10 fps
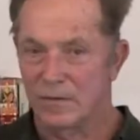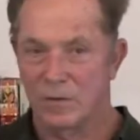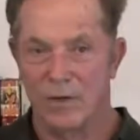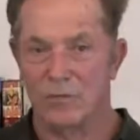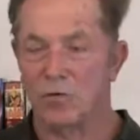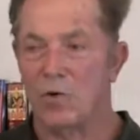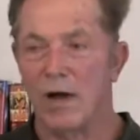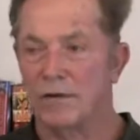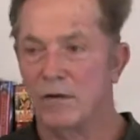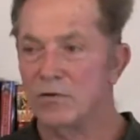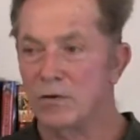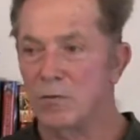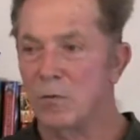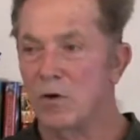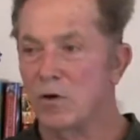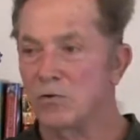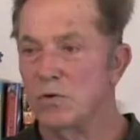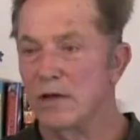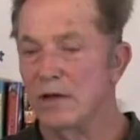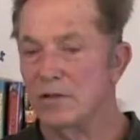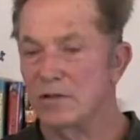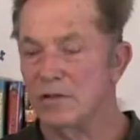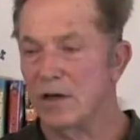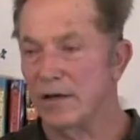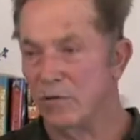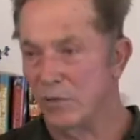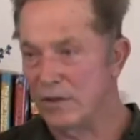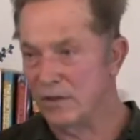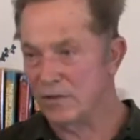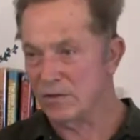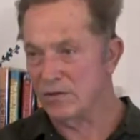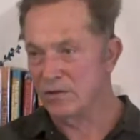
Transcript: You never try the other simply because you think it's a sign of weakness.